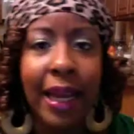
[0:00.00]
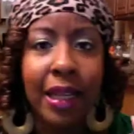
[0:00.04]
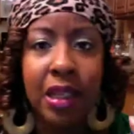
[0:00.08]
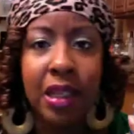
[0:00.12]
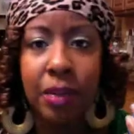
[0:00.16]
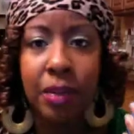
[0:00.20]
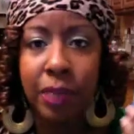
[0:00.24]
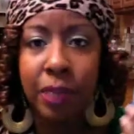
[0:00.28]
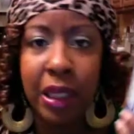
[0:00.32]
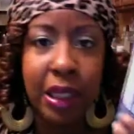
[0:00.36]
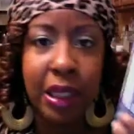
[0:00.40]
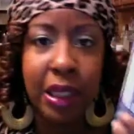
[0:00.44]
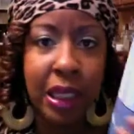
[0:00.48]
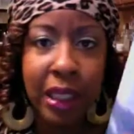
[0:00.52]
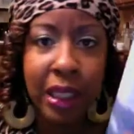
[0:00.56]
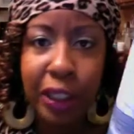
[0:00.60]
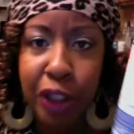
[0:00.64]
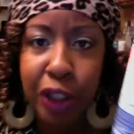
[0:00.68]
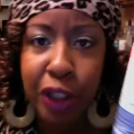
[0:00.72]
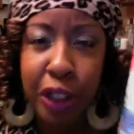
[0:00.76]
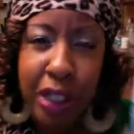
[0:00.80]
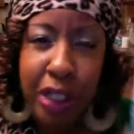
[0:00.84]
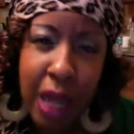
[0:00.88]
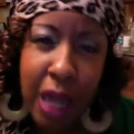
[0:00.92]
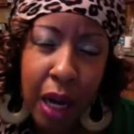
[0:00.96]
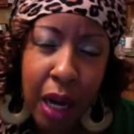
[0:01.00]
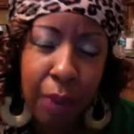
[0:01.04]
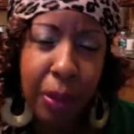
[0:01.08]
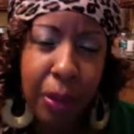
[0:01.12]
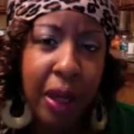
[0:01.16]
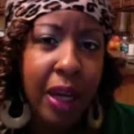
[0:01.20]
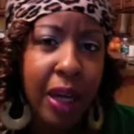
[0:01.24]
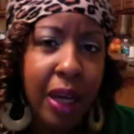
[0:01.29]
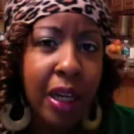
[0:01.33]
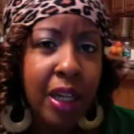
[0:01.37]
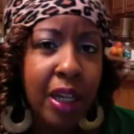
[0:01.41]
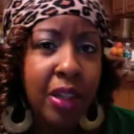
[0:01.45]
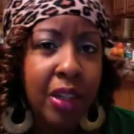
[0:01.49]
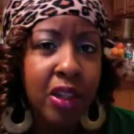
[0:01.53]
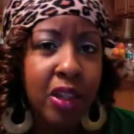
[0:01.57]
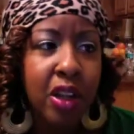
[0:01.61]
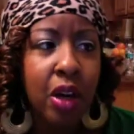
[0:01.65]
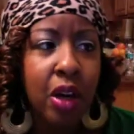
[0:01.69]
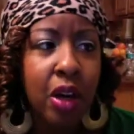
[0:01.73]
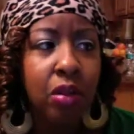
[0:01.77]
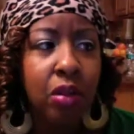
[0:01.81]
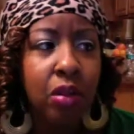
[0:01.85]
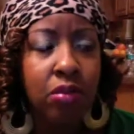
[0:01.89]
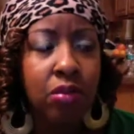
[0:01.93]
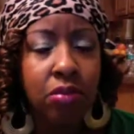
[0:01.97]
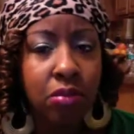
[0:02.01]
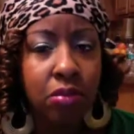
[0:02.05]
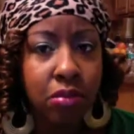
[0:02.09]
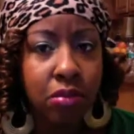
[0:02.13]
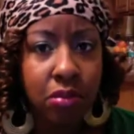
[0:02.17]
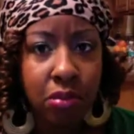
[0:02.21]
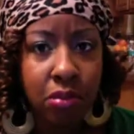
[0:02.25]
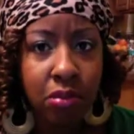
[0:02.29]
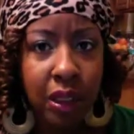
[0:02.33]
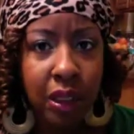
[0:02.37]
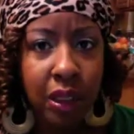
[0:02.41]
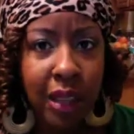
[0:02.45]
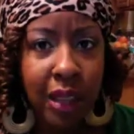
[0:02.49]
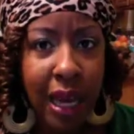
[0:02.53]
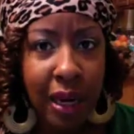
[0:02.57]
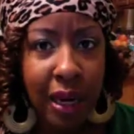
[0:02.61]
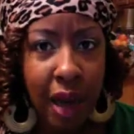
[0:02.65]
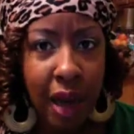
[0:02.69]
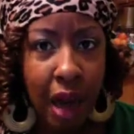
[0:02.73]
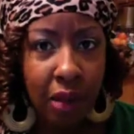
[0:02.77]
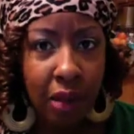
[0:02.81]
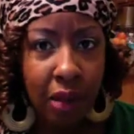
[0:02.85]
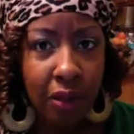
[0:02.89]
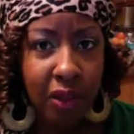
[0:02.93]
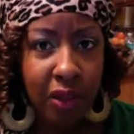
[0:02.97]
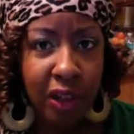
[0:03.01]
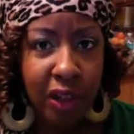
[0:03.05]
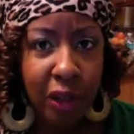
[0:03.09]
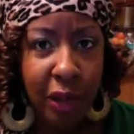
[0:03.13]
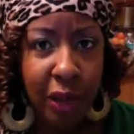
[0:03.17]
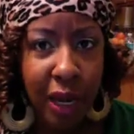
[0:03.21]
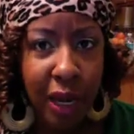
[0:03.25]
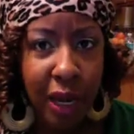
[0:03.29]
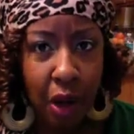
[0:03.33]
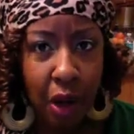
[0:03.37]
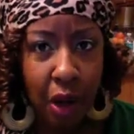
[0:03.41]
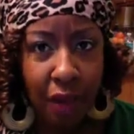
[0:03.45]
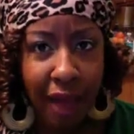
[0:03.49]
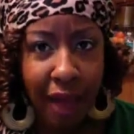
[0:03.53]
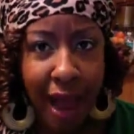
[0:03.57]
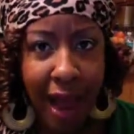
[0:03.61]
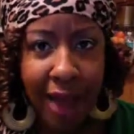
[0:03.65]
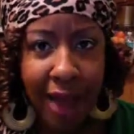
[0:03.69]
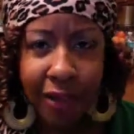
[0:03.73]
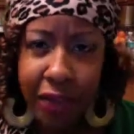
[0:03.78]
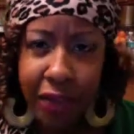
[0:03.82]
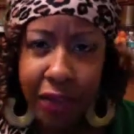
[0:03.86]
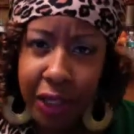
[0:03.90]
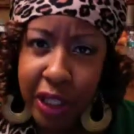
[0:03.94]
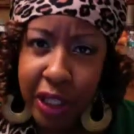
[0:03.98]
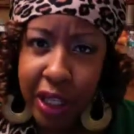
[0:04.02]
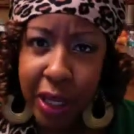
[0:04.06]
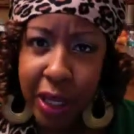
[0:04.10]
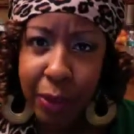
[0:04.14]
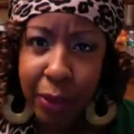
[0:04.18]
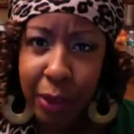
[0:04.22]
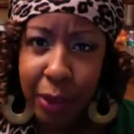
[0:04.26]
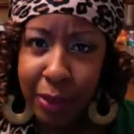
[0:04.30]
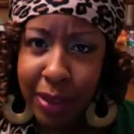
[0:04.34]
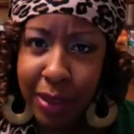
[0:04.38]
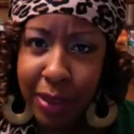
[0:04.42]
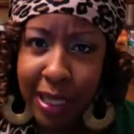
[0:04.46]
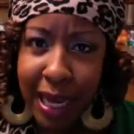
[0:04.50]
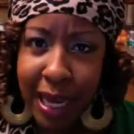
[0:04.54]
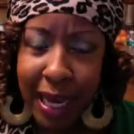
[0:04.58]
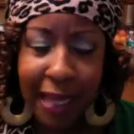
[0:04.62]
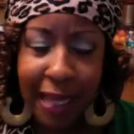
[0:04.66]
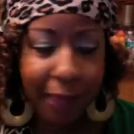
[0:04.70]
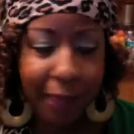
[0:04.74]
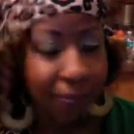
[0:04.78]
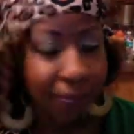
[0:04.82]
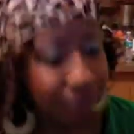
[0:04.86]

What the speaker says: something to clean your tub. So $10 and you get all that. Do you see what I'm saying?